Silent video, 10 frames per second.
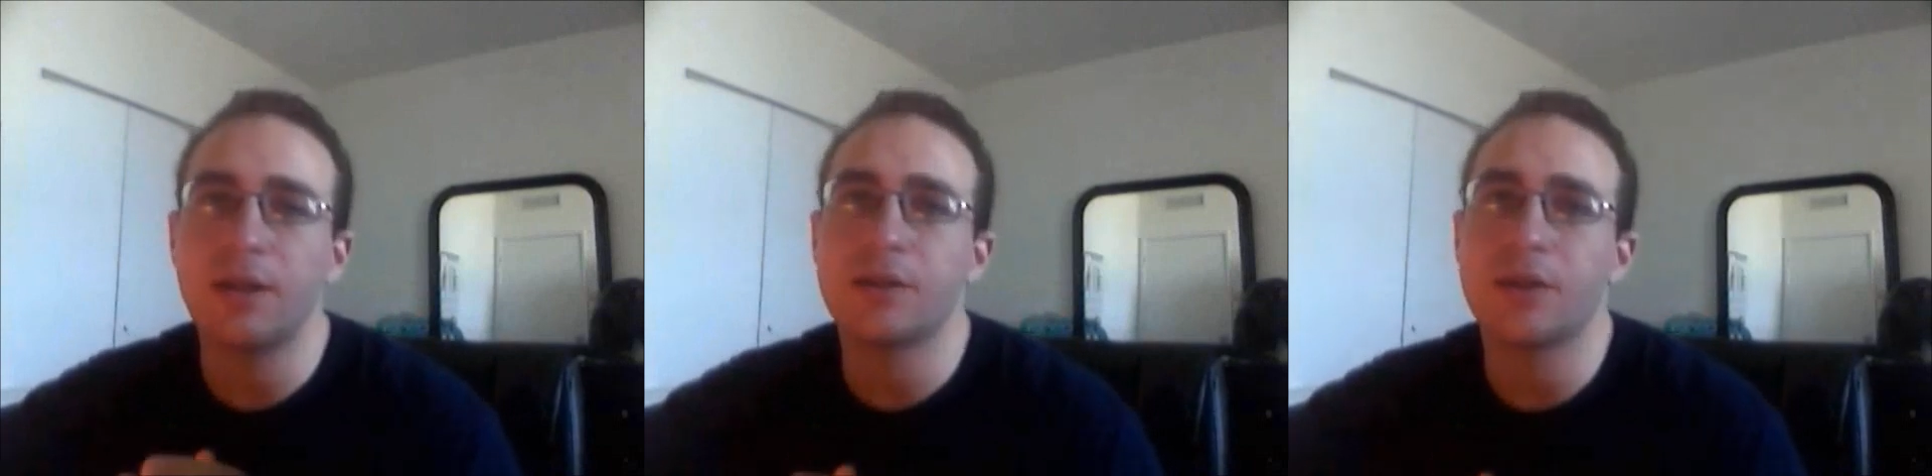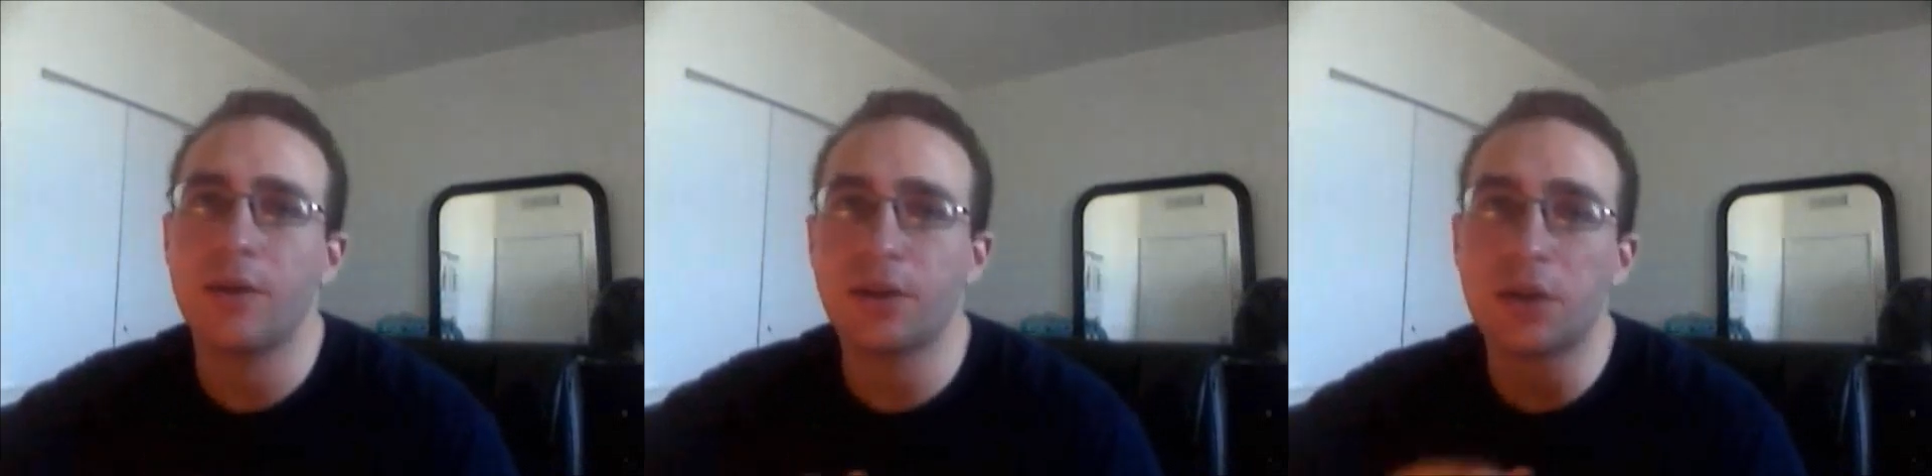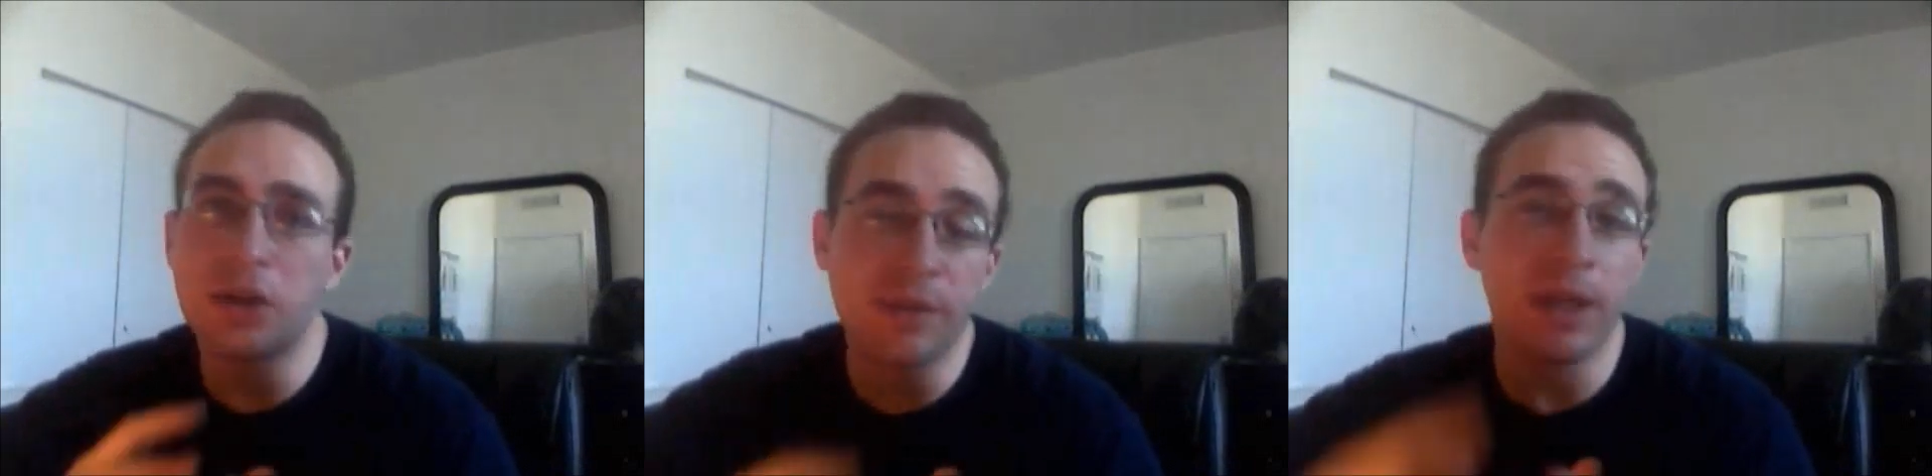So it
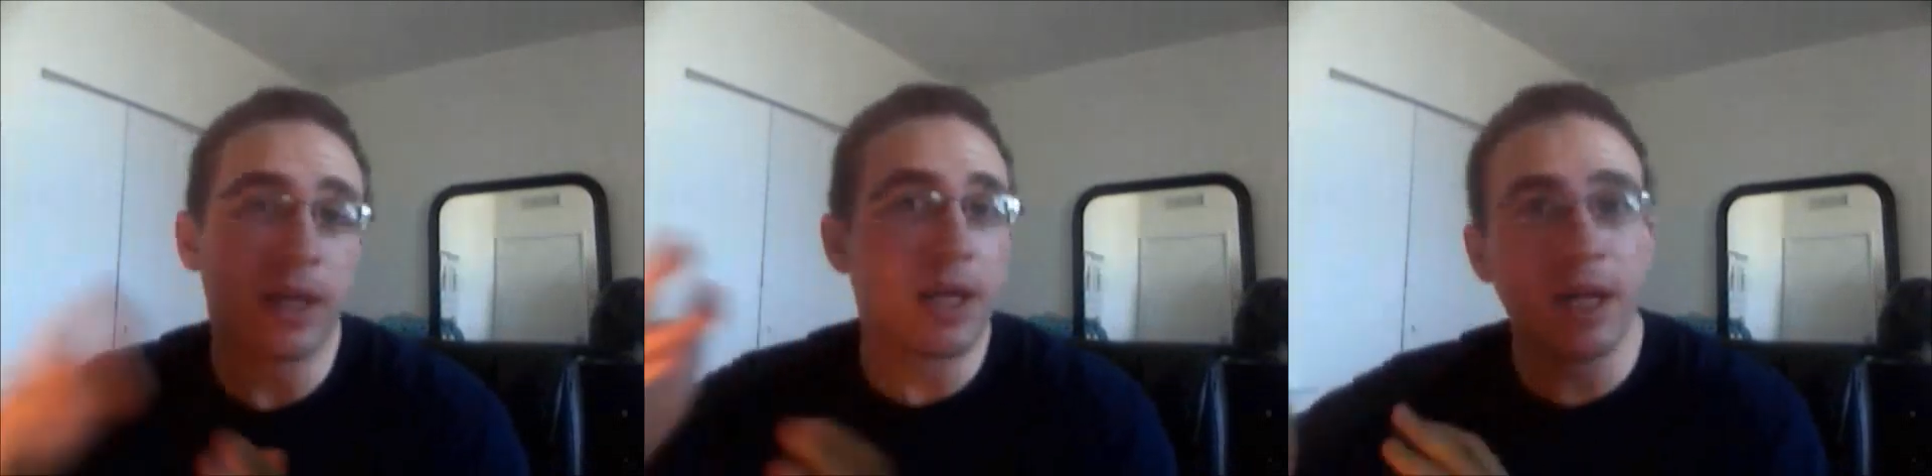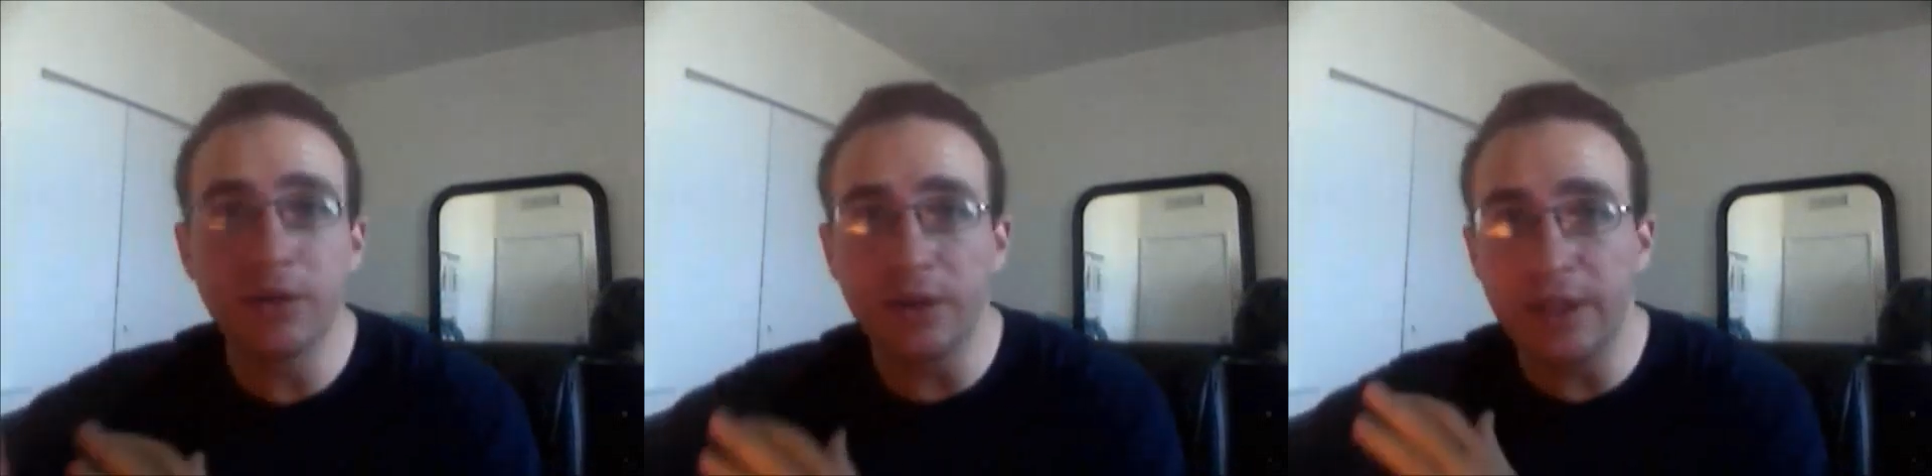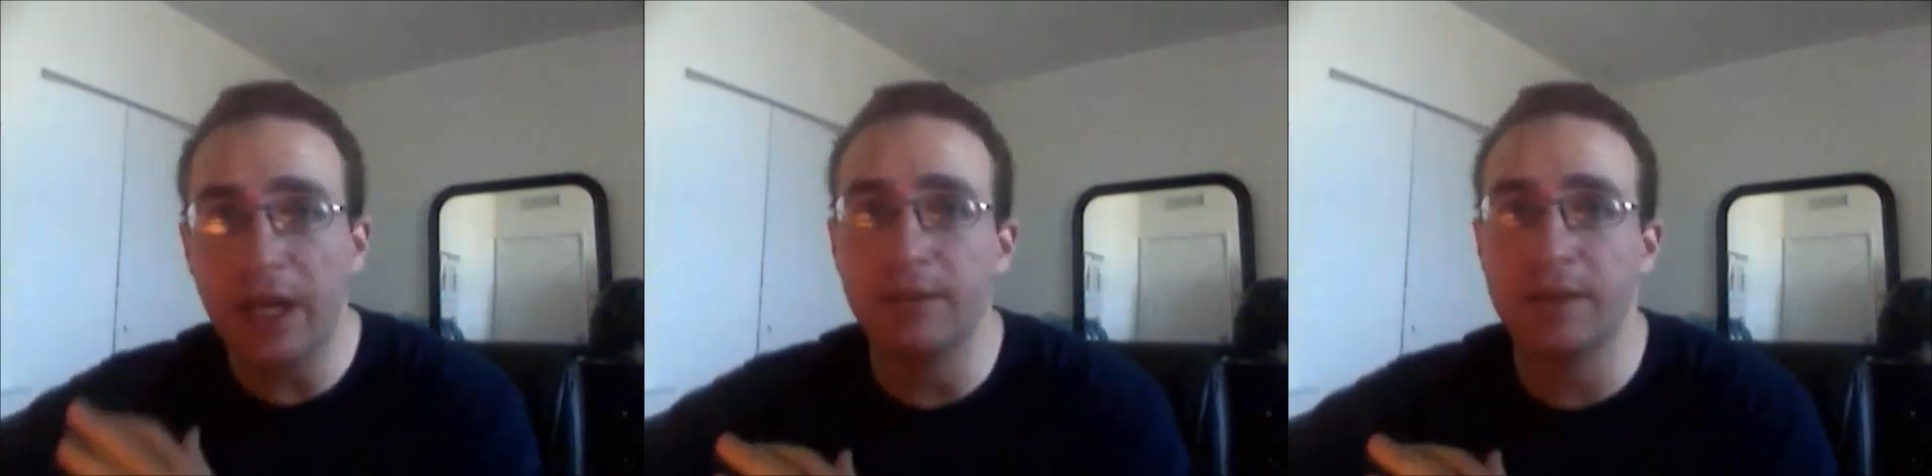should just be the
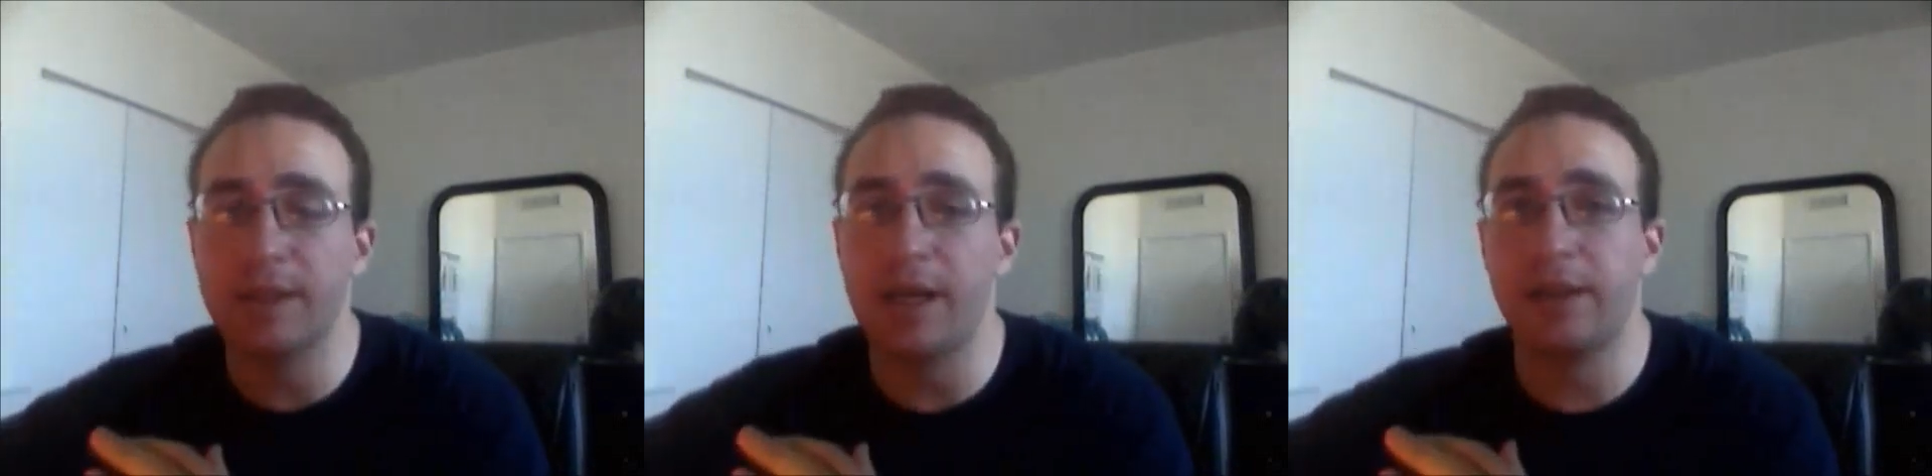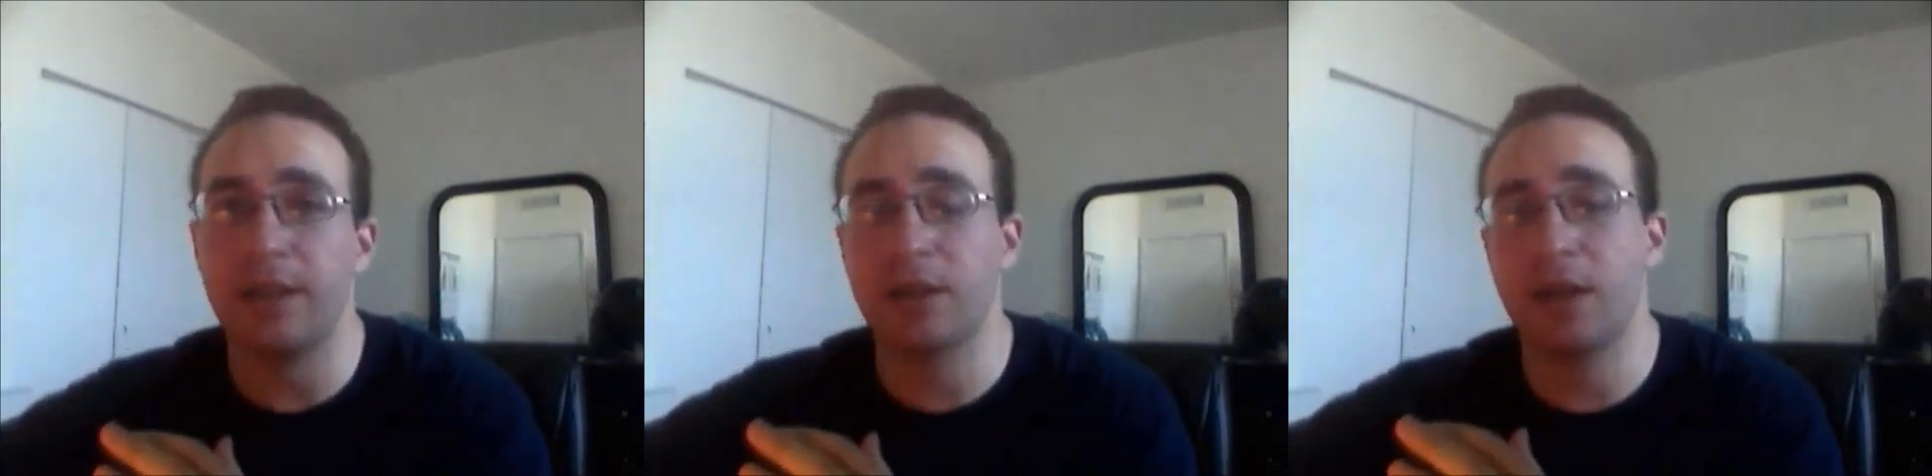contralateral side that's